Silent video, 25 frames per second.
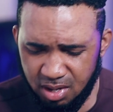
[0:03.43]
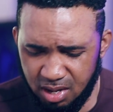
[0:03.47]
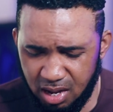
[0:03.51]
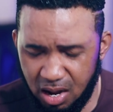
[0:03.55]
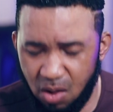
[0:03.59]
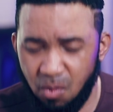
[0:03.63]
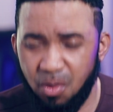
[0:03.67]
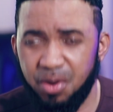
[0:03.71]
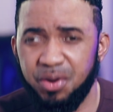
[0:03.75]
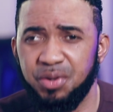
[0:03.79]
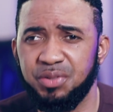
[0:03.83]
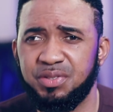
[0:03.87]

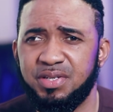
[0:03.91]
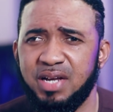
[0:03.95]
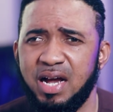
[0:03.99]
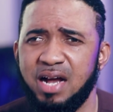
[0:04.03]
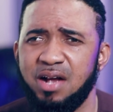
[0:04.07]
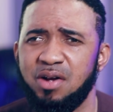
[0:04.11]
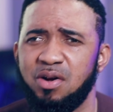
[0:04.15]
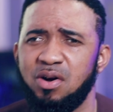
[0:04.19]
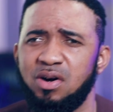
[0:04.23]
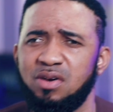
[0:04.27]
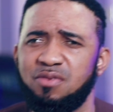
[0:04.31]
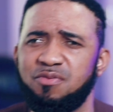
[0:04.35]
I want to
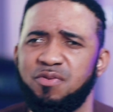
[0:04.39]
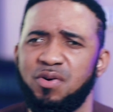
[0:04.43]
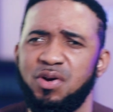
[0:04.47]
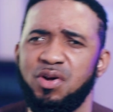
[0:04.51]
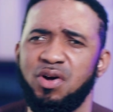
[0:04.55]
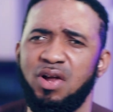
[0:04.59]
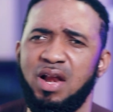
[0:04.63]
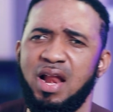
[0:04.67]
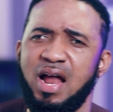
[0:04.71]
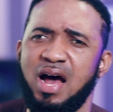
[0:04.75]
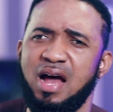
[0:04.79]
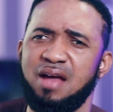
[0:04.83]
thank God for
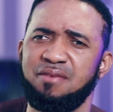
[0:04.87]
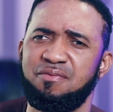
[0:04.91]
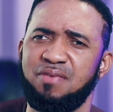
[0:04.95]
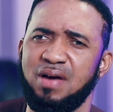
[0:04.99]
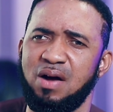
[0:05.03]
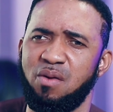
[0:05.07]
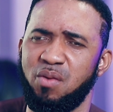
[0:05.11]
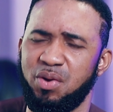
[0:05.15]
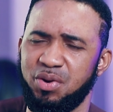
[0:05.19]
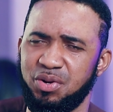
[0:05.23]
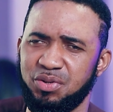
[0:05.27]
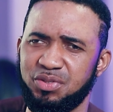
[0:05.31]
your life.
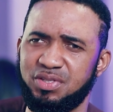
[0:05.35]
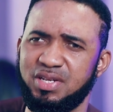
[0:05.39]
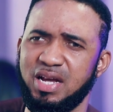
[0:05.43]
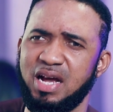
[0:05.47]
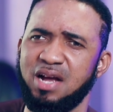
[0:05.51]
I want to